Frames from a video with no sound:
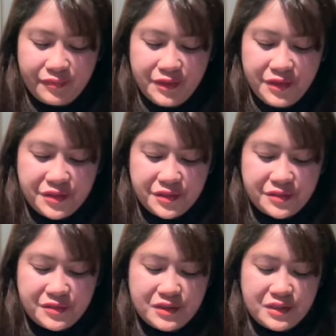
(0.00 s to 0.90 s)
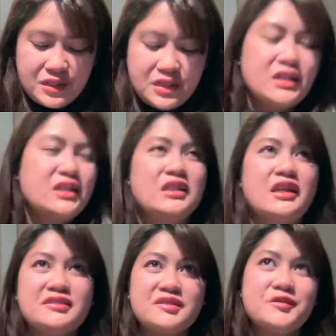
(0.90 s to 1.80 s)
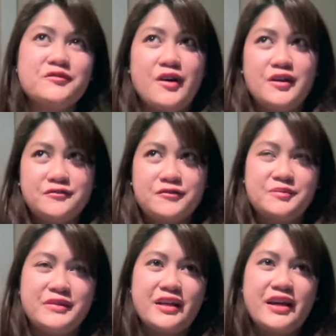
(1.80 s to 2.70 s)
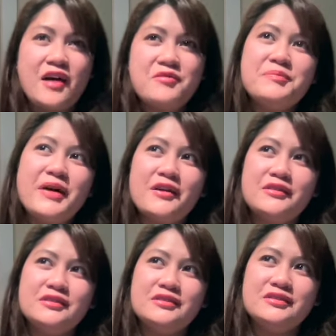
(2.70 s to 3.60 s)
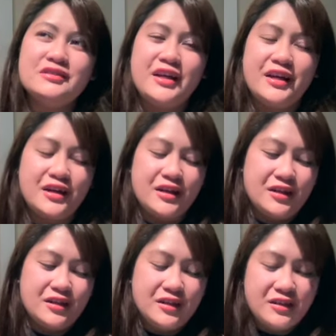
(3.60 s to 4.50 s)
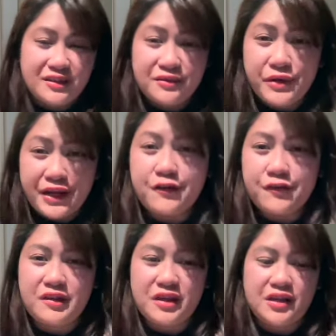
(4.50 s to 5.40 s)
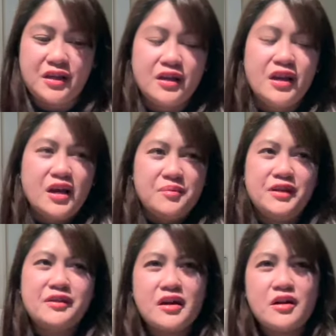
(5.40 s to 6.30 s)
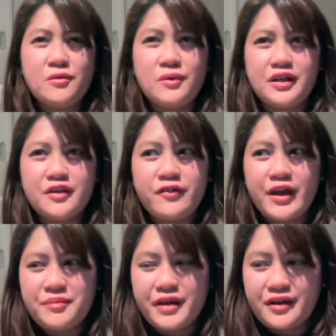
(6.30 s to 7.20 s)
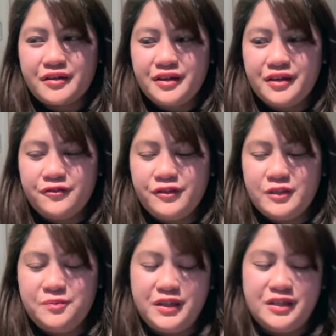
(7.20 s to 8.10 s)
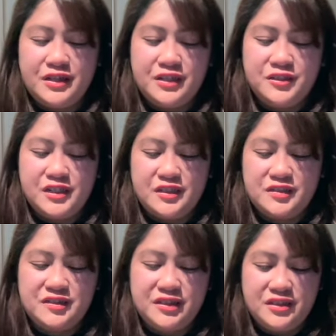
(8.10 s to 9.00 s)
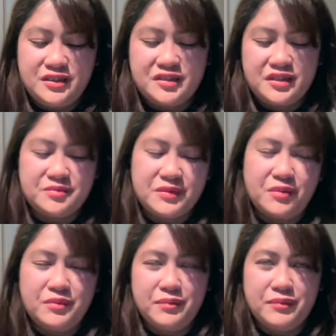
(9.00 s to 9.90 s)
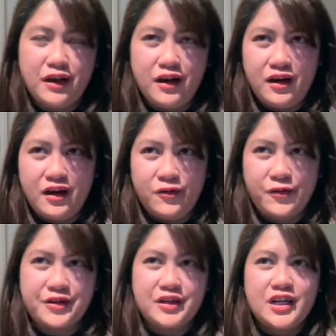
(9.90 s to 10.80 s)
you know let's move on from that. How about their way of thinking? Mira, what if I marry a Filipina in United States and blah blah blah, or